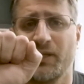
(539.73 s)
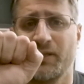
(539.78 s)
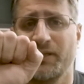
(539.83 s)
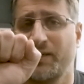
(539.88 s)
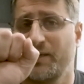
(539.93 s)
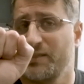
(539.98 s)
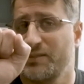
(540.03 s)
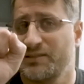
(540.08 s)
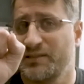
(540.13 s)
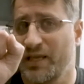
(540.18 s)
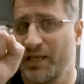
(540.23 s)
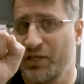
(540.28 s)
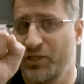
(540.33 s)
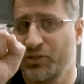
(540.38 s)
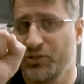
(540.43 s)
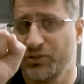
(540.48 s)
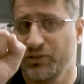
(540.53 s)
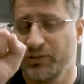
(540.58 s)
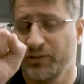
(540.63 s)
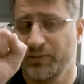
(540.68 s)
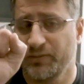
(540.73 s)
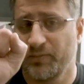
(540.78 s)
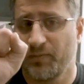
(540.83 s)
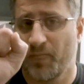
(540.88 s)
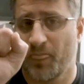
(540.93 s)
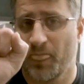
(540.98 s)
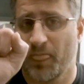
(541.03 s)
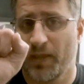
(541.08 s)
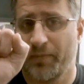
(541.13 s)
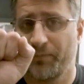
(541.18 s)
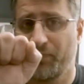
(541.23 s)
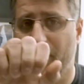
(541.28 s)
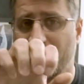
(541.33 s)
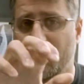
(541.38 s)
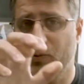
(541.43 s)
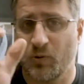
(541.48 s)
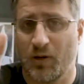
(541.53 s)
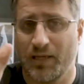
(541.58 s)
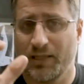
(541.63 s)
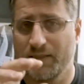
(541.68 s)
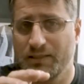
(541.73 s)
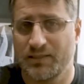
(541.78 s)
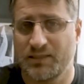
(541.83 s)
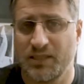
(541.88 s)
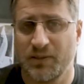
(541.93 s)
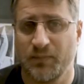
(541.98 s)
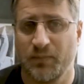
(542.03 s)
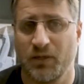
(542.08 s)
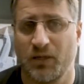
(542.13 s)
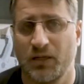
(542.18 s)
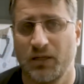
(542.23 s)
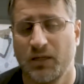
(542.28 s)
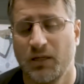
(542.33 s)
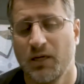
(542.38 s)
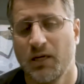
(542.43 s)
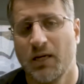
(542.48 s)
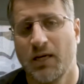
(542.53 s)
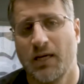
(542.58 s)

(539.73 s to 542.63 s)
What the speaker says: there is danger. It's quite similar